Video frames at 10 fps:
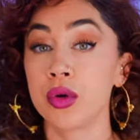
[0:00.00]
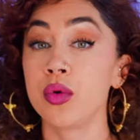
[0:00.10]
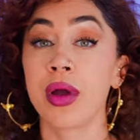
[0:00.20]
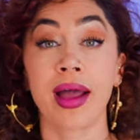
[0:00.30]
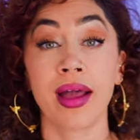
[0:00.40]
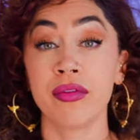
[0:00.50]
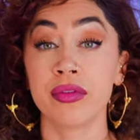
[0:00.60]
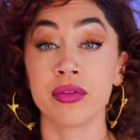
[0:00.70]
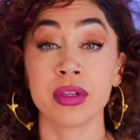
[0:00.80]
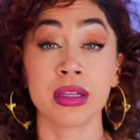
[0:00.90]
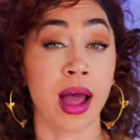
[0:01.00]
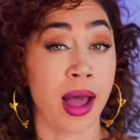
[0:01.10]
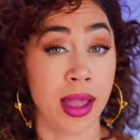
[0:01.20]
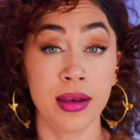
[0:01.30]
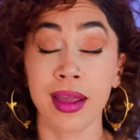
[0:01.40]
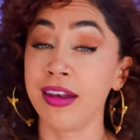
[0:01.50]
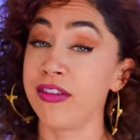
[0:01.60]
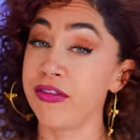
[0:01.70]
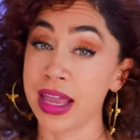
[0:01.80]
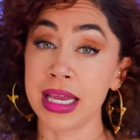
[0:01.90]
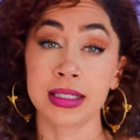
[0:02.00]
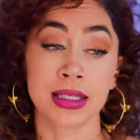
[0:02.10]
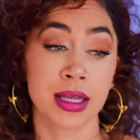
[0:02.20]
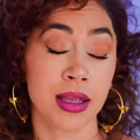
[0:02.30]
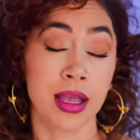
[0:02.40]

who have lied and faked